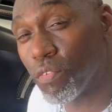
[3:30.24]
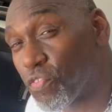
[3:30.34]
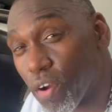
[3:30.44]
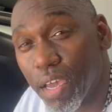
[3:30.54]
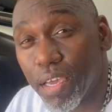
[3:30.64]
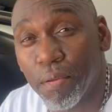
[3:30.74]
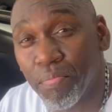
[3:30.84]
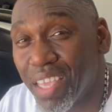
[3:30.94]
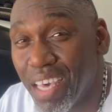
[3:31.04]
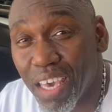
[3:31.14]
frame,
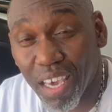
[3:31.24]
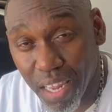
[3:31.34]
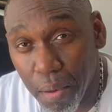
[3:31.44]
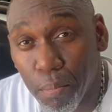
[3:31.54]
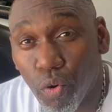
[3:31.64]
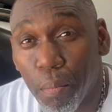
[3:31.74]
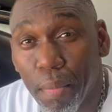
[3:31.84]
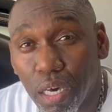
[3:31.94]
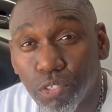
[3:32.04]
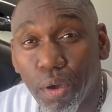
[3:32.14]
and that boy
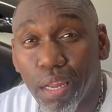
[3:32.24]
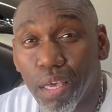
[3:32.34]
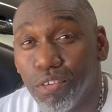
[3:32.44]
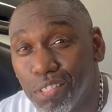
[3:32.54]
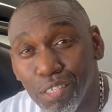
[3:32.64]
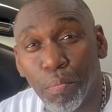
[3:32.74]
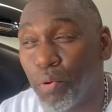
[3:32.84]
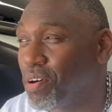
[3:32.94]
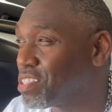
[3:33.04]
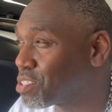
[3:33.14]
mounts right in. You see your
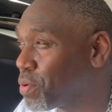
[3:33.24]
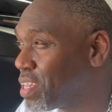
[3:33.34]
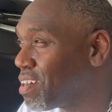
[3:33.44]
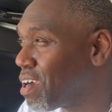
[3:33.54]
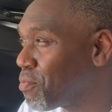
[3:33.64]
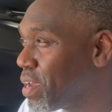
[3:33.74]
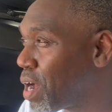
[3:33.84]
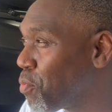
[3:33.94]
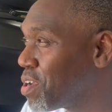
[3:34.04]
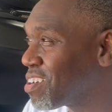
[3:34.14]
boy sweating already.
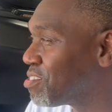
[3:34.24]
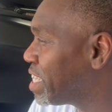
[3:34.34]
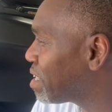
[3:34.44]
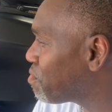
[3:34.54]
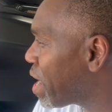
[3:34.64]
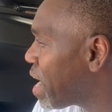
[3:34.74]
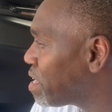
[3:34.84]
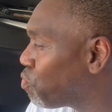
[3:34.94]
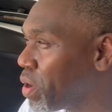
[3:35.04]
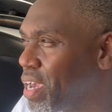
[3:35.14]
I want to go take a ride.
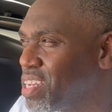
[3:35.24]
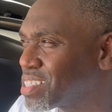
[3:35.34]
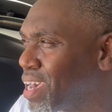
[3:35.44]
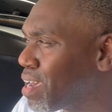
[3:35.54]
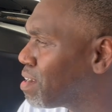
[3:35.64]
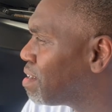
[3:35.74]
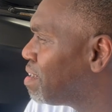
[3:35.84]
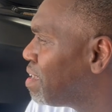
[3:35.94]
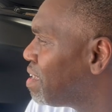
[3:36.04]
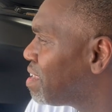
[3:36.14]
The wind is kind of
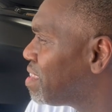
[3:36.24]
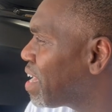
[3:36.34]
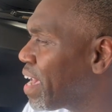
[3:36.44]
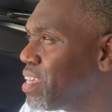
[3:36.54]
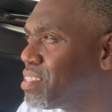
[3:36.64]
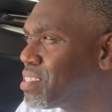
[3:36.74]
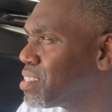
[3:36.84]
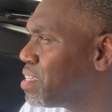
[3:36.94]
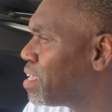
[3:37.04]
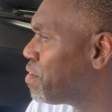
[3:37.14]
nice
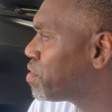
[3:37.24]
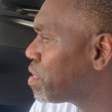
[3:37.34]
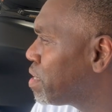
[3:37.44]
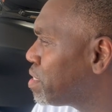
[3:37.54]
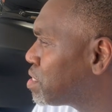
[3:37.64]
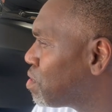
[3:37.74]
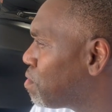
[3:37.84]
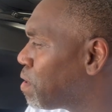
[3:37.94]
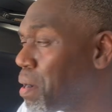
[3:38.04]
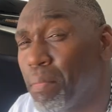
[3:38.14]
and everything,
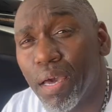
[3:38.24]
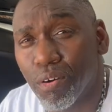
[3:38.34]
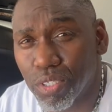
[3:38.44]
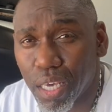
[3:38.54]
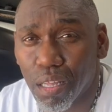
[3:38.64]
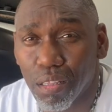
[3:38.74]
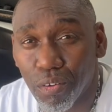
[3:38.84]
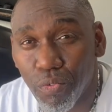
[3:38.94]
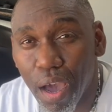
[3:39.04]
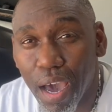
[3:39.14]
so I might go take a
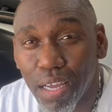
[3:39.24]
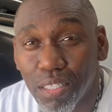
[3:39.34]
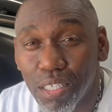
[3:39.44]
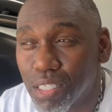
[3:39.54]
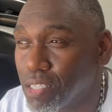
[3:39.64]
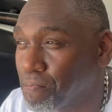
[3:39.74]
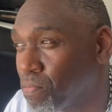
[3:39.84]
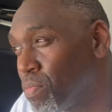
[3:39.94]
little ride, just